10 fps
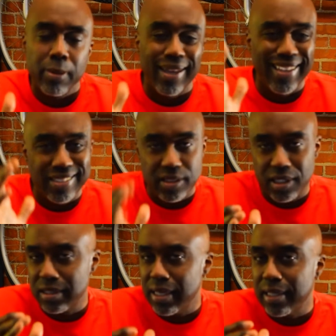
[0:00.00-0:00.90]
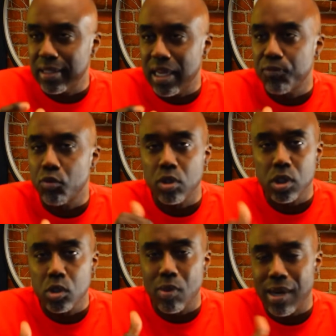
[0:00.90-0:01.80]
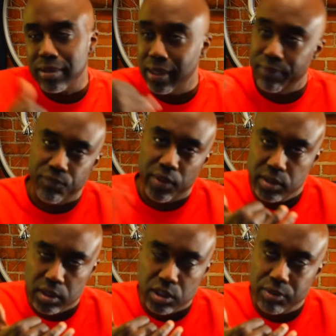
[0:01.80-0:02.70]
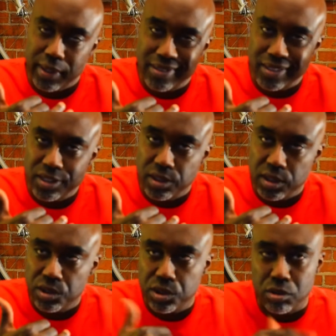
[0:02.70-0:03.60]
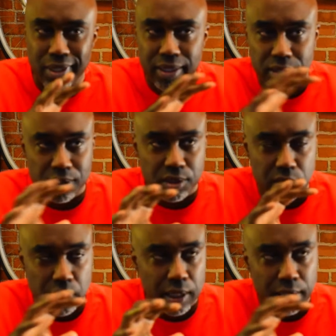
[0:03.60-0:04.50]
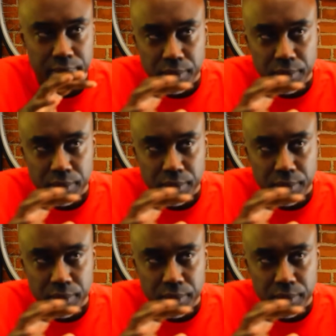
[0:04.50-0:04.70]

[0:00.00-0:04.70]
It sits like that for a little while, then it eventually transitions into like this uh,